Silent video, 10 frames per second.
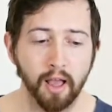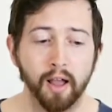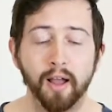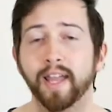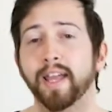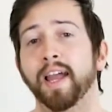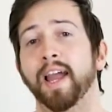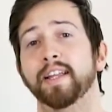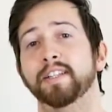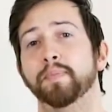I
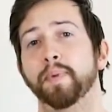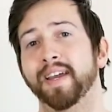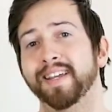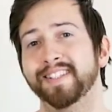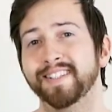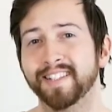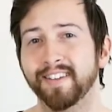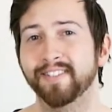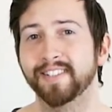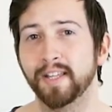had to pay
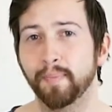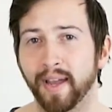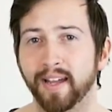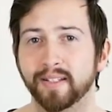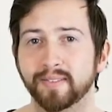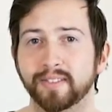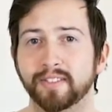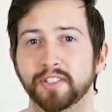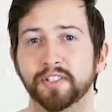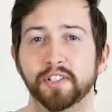
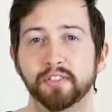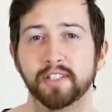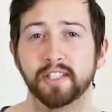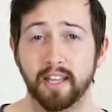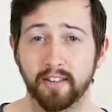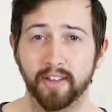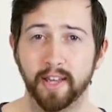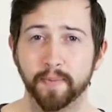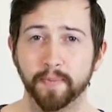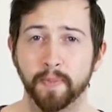£70 just to receive
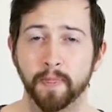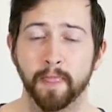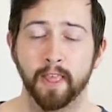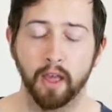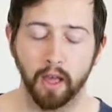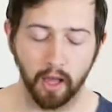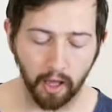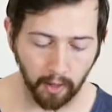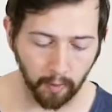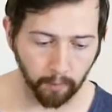it.
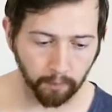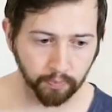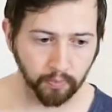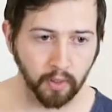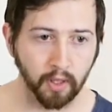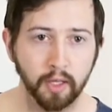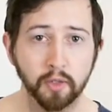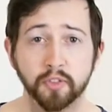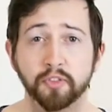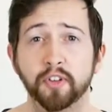It
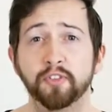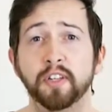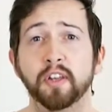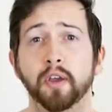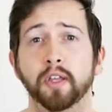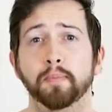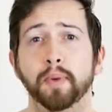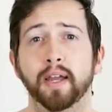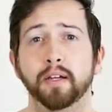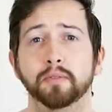was a
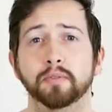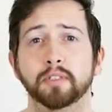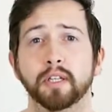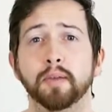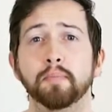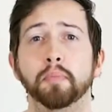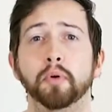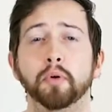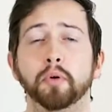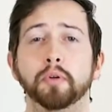£59
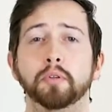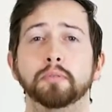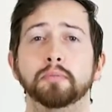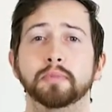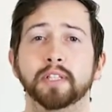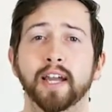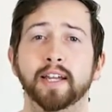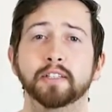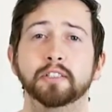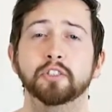import
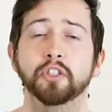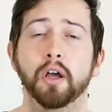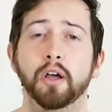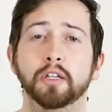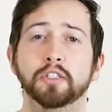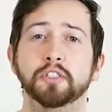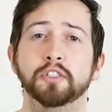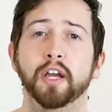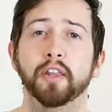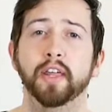tax
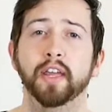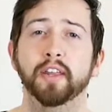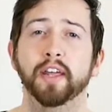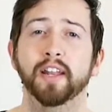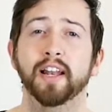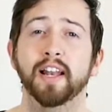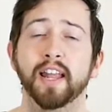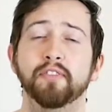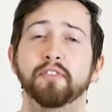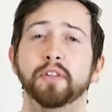charge and then an
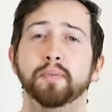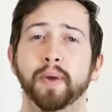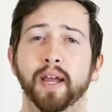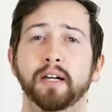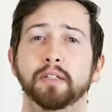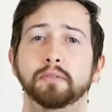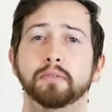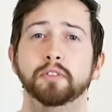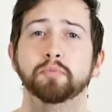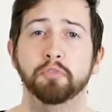
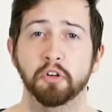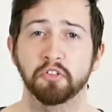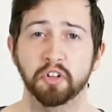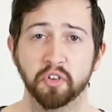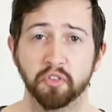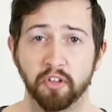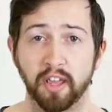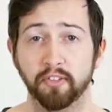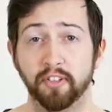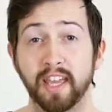£11 brokerage
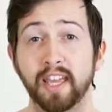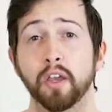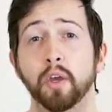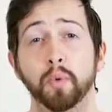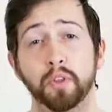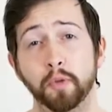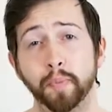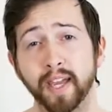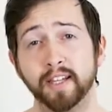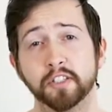fee with
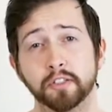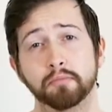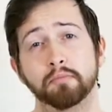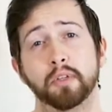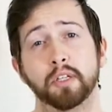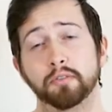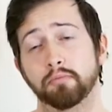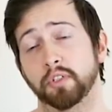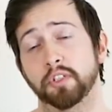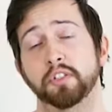UPS,
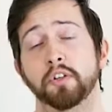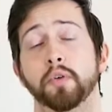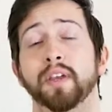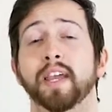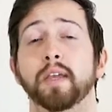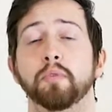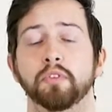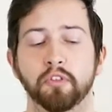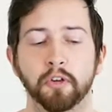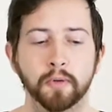which is who it came
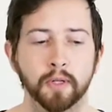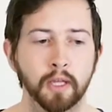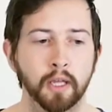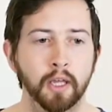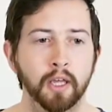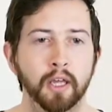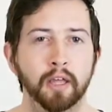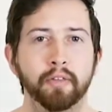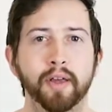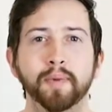through.
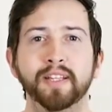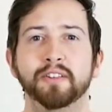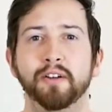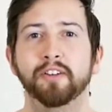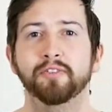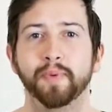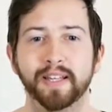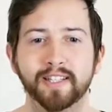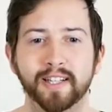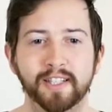That means I've
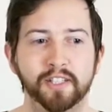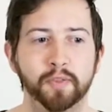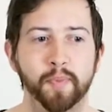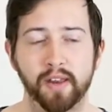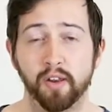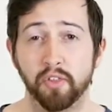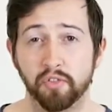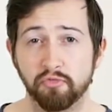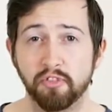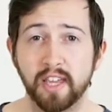basically just spent
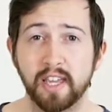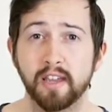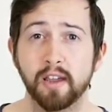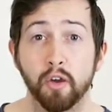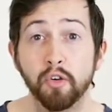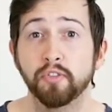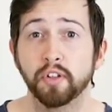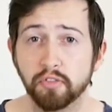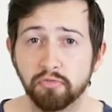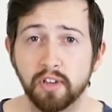over
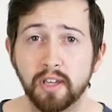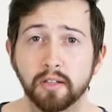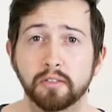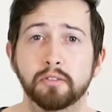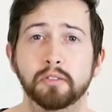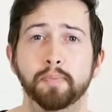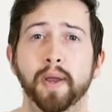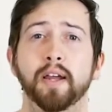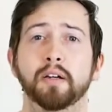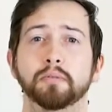
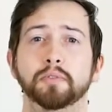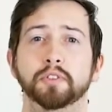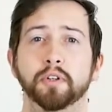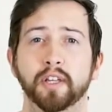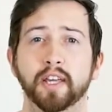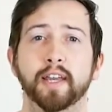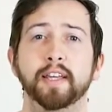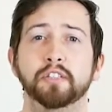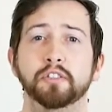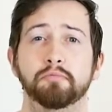£300 on a
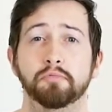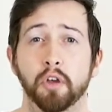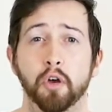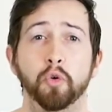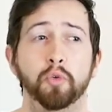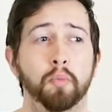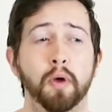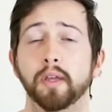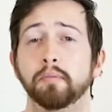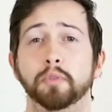case to hold
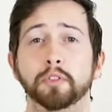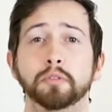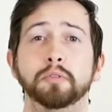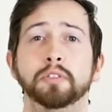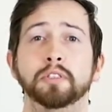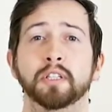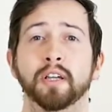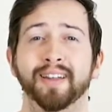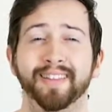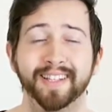my models.
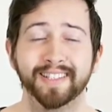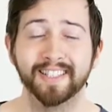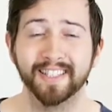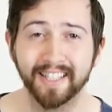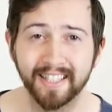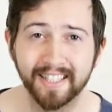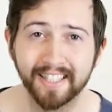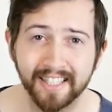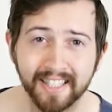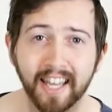That is an
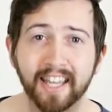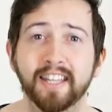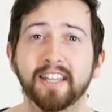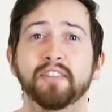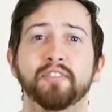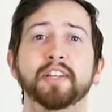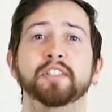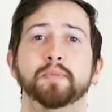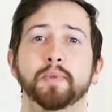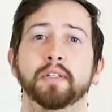insane
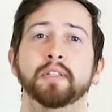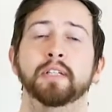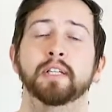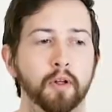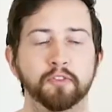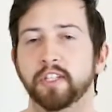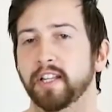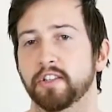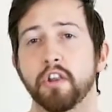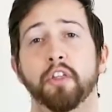investment. Obviously
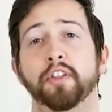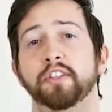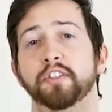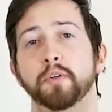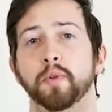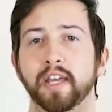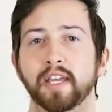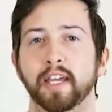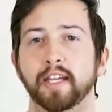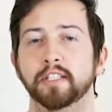that's nothing to do with
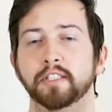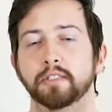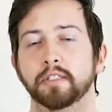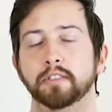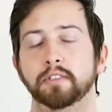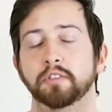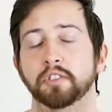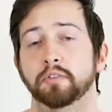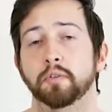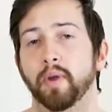A-Case, it's
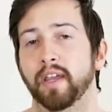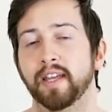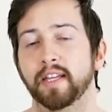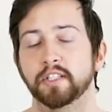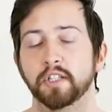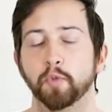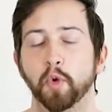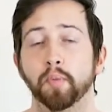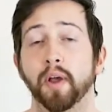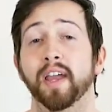just the way it is at the
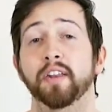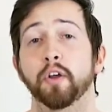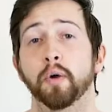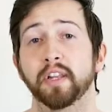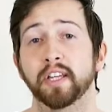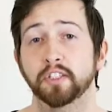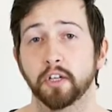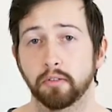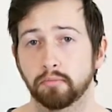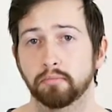moment, but I had no idea,
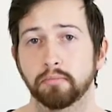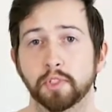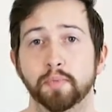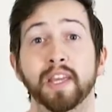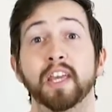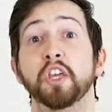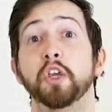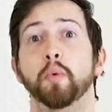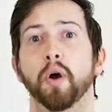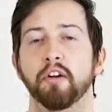so just making
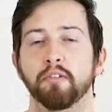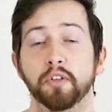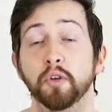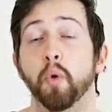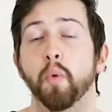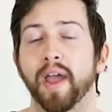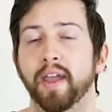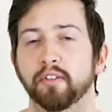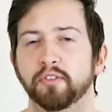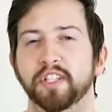you
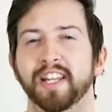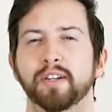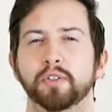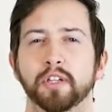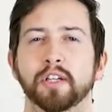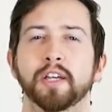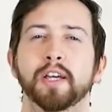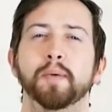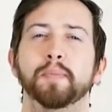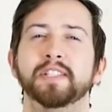aware. And obviously that was a
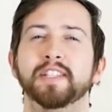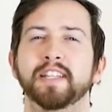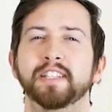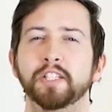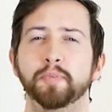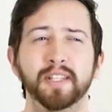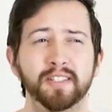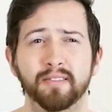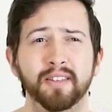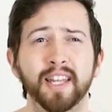percentage, but
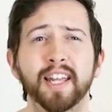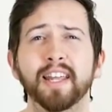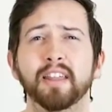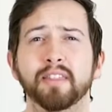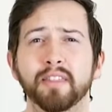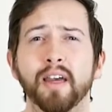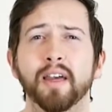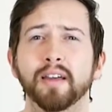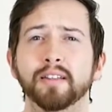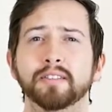it's nearly a
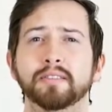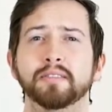third.